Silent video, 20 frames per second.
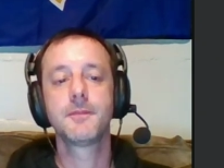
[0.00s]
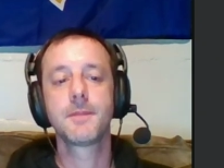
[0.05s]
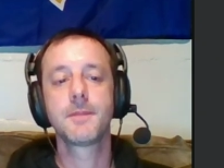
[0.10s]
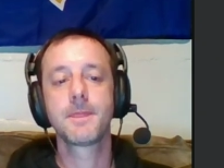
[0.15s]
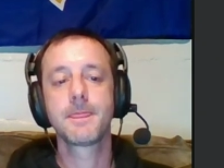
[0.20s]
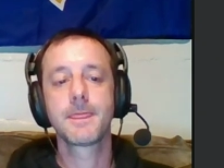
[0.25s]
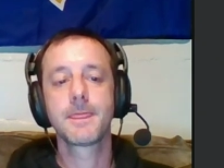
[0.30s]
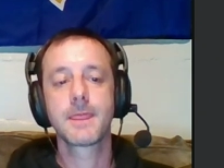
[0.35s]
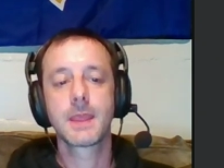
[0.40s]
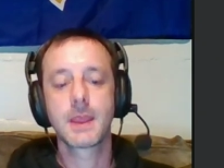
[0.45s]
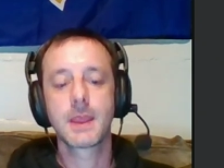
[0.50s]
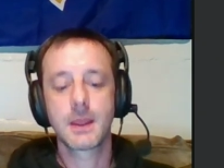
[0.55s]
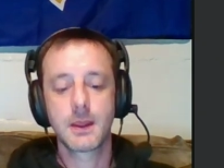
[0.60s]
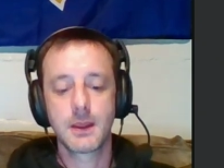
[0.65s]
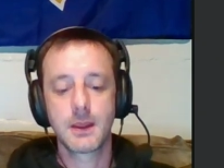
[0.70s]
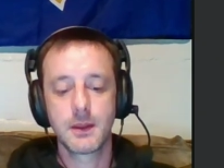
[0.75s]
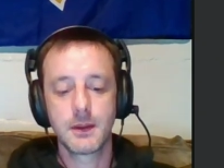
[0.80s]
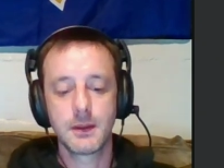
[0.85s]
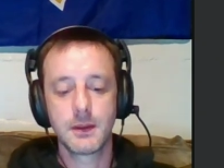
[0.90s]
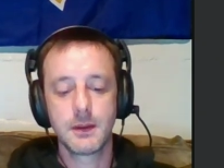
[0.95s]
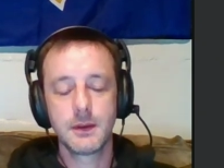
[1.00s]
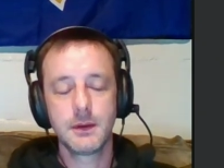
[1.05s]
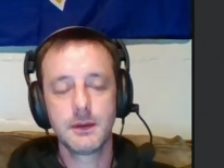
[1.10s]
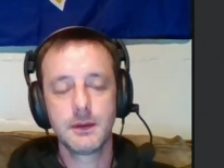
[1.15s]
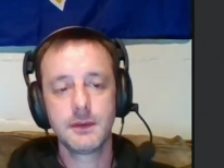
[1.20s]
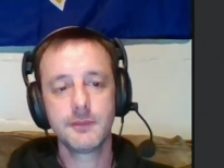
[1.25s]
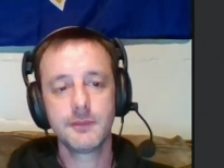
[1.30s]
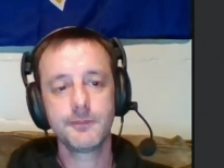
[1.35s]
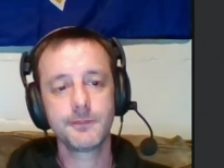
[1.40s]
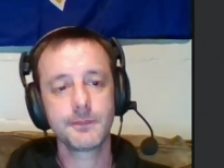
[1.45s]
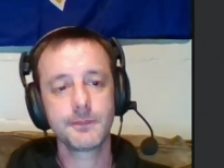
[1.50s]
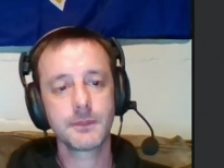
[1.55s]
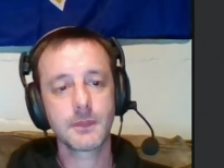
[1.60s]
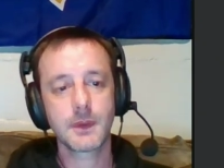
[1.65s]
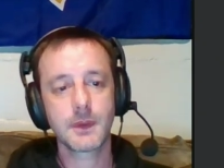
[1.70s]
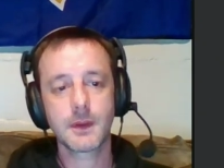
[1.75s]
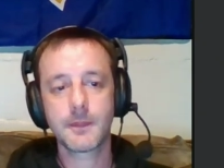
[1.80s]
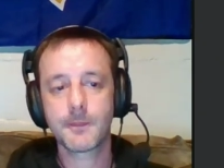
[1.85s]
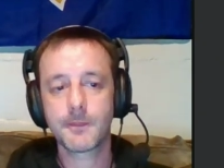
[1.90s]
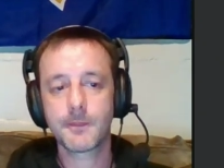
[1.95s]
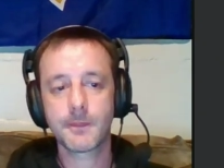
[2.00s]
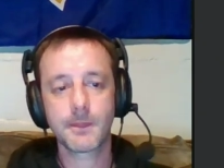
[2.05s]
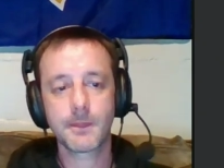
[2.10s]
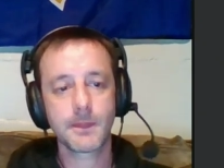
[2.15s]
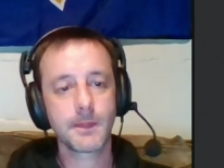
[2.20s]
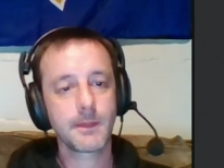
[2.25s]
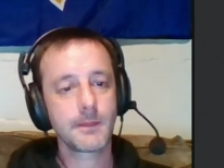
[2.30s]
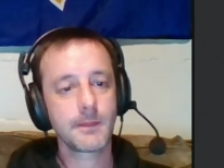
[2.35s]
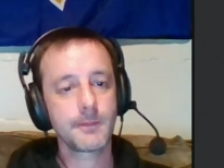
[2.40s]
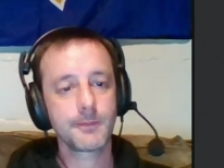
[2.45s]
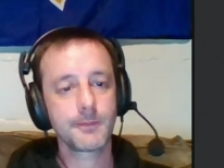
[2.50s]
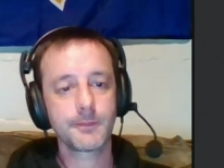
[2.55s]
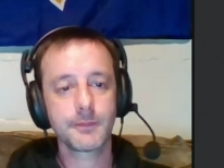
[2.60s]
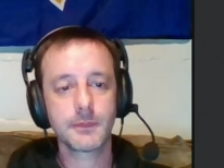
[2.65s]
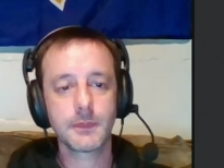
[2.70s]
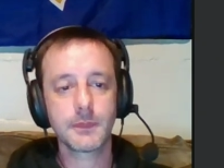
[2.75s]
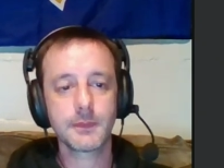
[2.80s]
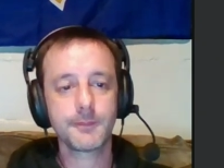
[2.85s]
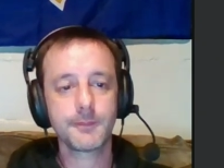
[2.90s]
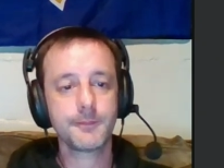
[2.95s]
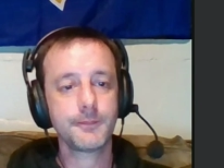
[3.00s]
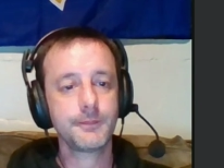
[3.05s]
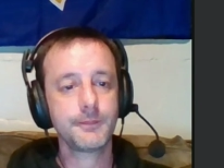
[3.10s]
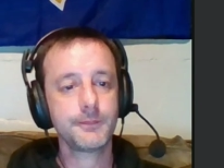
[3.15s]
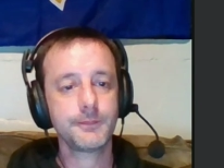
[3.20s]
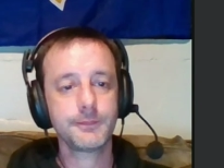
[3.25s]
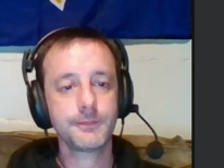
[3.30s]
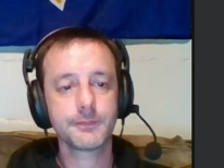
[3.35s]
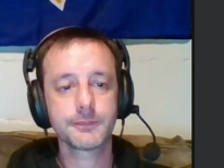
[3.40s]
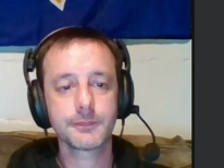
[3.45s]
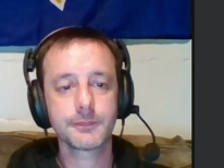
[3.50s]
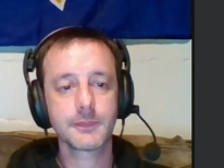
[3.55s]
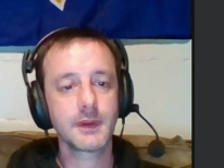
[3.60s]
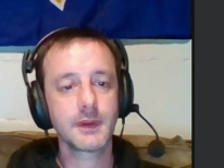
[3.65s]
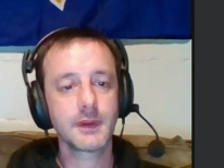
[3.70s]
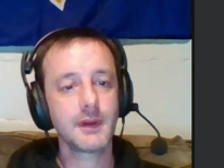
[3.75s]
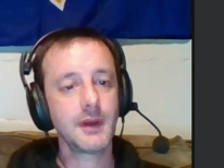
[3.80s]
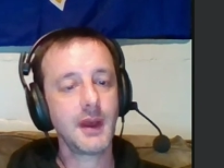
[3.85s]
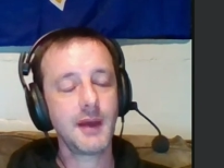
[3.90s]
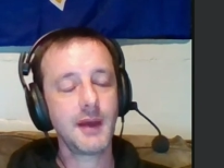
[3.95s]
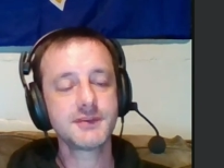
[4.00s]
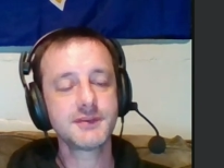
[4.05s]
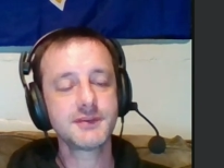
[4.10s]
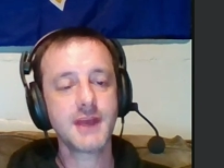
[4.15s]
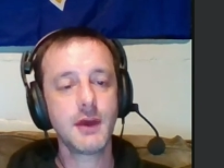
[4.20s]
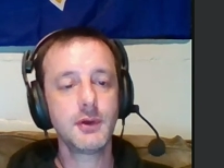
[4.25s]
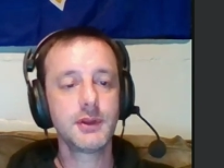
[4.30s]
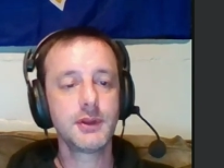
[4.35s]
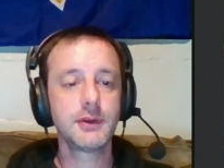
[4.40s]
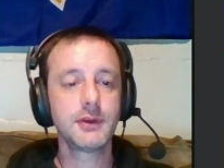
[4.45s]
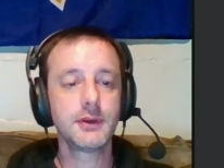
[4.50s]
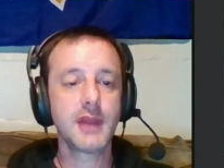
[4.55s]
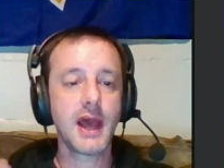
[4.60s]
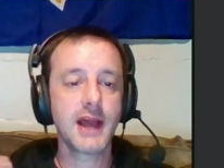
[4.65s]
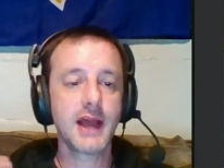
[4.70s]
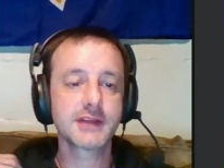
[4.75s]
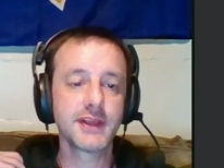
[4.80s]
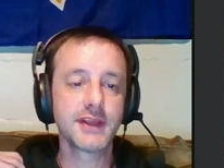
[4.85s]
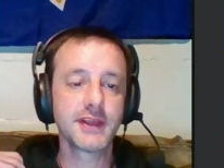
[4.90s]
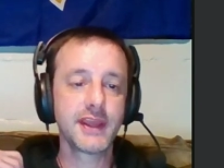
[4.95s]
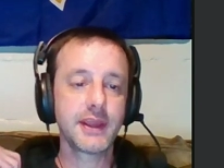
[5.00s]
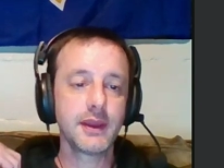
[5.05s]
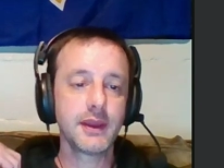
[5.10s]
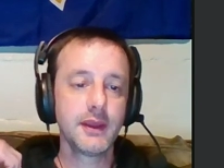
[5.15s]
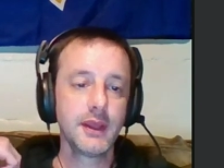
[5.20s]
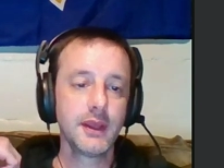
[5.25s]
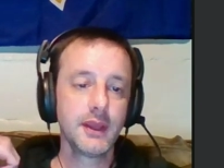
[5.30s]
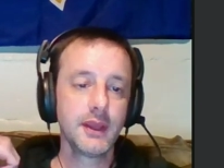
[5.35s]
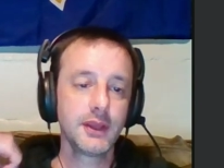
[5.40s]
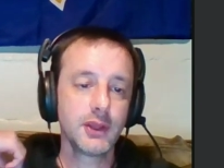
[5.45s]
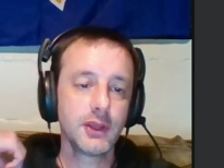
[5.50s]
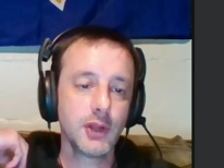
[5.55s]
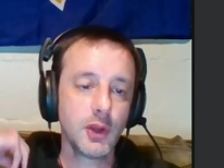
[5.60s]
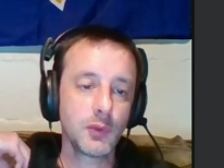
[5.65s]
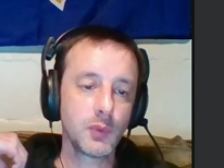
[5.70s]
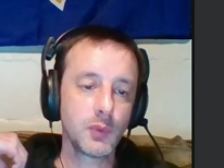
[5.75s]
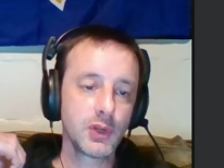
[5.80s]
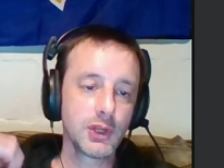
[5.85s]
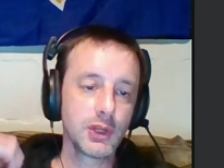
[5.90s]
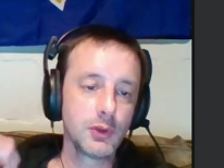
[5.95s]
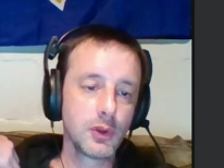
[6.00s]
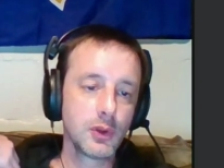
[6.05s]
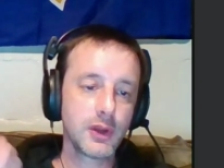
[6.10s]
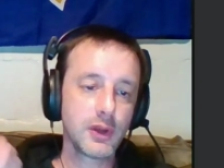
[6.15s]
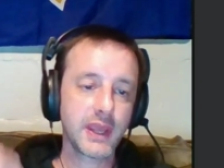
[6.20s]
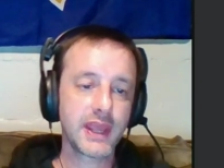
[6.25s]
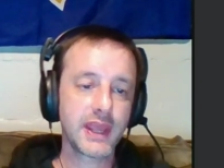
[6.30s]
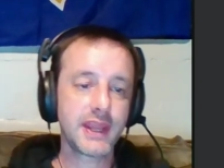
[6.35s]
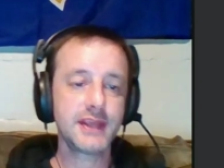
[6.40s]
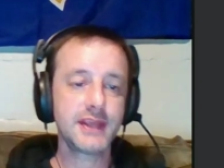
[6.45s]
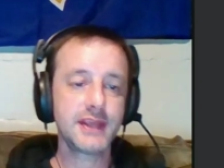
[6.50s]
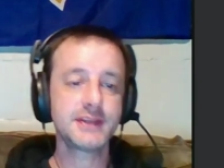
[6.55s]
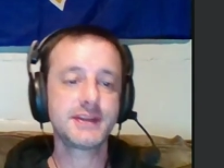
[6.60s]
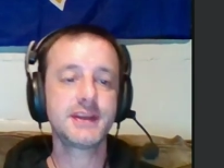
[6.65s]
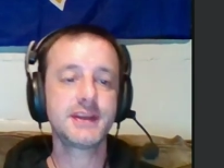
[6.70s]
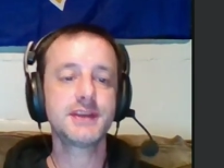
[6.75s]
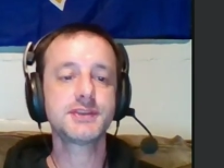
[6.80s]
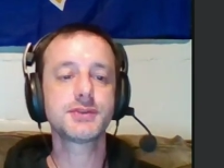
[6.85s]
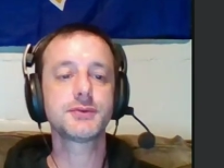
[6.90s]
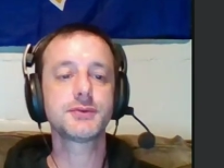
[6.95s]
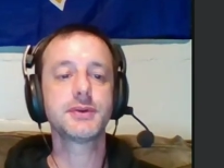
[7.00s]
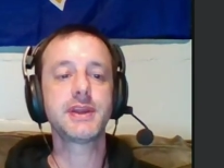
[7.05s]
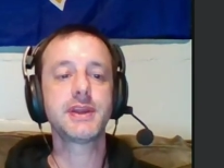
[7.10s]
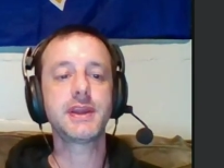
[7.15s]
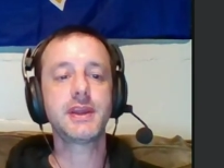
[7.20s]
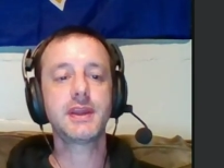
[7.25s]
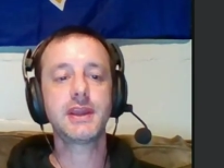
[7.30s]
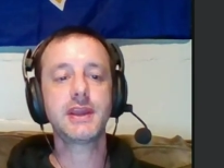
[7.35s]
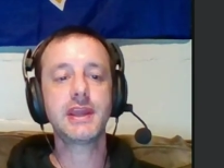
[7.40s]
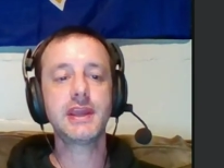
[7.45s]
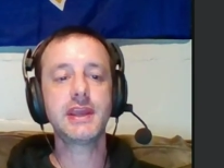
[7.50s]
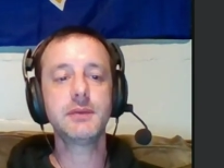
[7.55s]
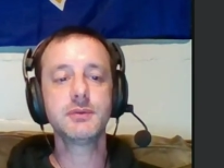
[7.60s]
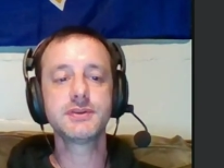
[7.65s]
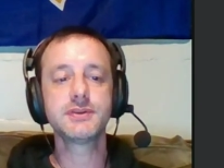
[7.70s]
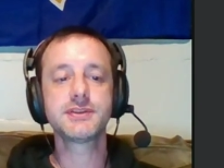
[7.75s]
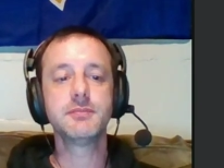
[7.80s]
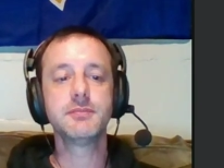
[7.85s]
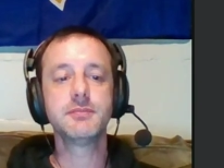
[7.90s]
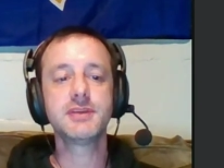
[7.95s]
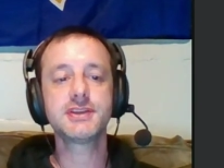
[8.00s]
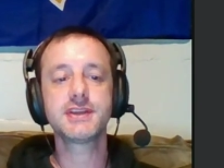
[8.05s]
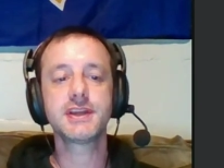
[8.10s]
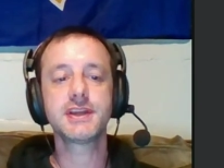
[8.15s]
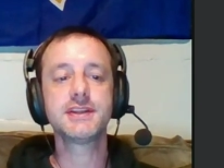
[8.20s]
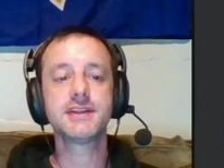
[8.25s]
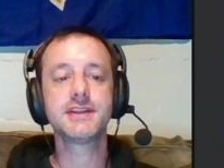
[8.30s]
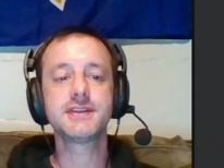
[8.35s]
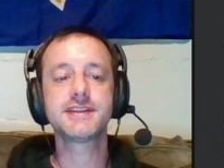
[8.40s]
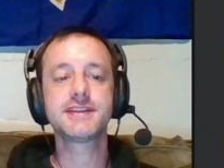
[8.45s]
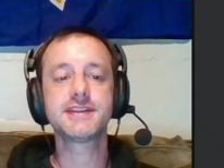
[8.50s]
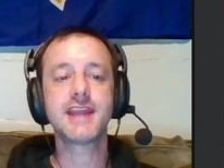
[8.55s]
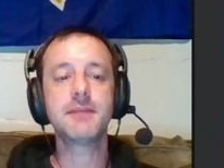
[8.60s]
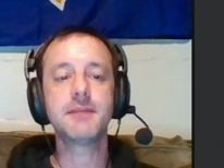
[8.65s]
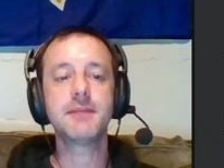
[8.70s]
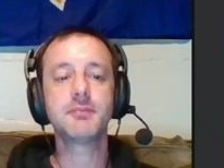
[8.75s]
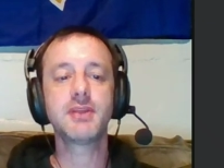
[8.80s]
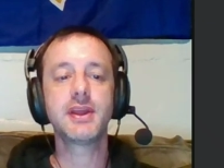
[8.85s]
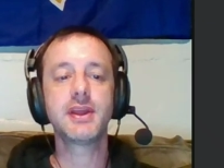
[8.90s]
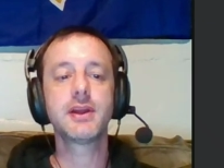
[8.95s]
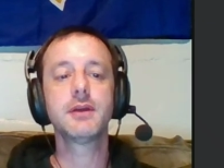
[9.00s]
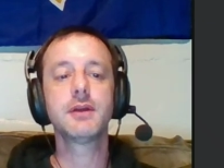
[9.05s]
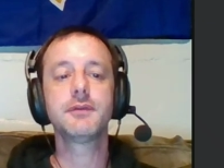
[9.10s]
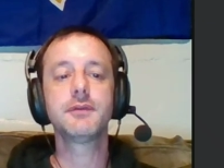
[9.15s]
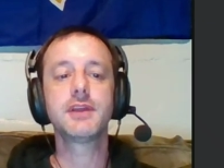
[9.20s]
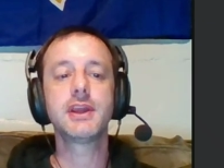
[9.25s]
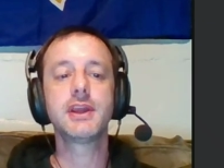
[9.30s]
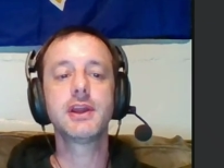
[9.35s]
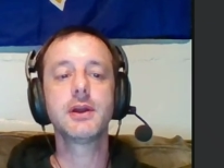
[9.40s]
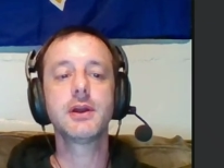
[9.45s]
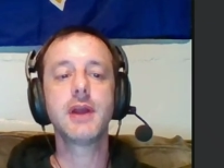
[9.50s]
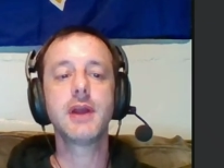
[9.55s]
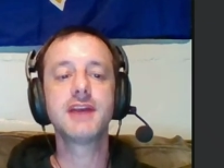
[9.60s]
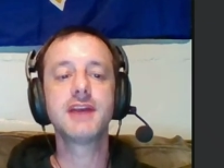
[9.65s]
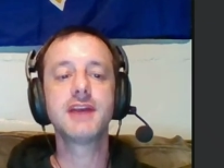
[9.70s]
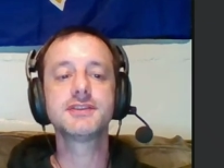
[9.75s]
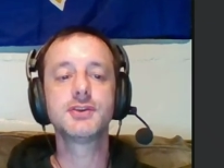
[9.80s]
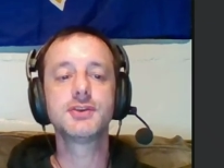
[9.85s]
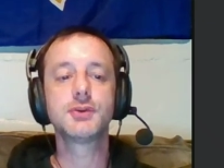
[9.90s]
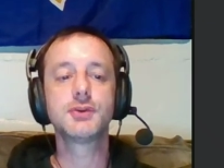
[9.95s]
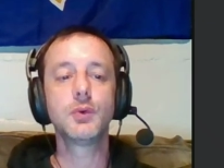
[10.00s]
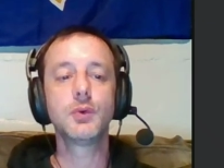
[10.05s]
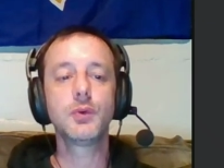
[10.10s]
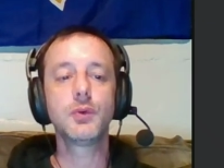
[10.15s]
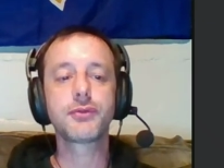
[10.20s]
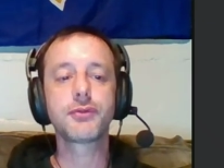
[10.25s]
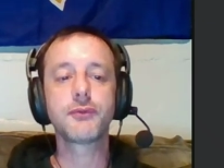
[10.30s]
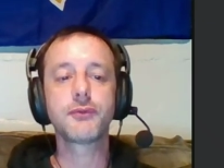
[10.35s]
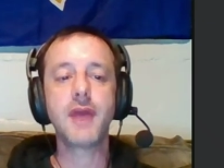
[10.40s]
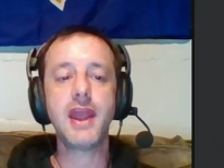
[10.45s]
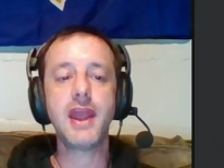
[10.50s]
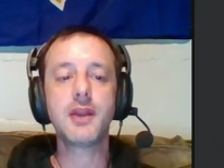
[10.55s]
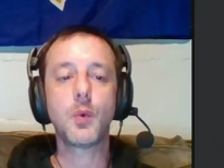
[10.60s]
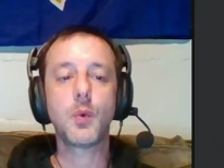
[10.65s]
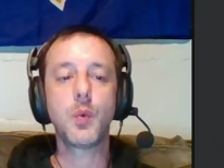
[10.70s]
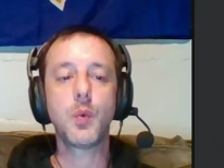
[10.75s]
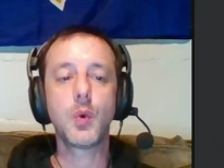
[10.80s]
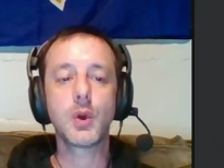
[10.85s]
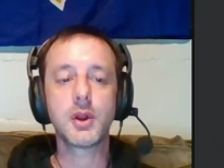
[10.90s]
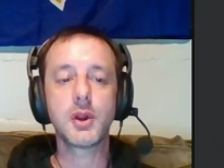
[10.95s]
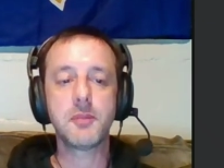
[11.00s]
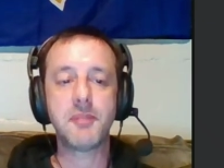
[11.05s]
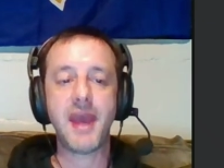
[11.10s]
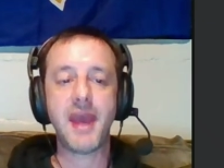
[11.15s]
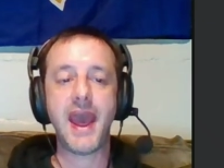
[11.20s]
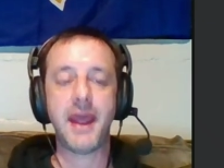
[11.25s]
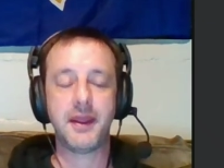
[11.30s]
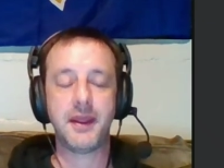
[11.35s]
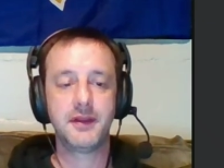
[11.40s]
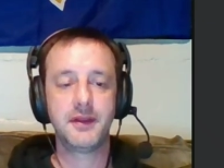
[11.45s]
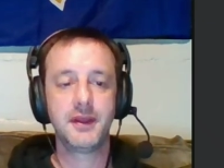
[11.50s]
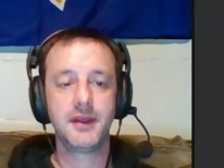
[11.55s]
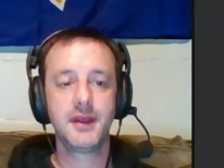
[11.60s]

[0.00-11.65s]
Mm, I was thinking about him, bro. That was my guy. I'm telling you, Knox. Like you know, when you look at his history, he was the Michigan State Player of the Year as a dual threat quarterback.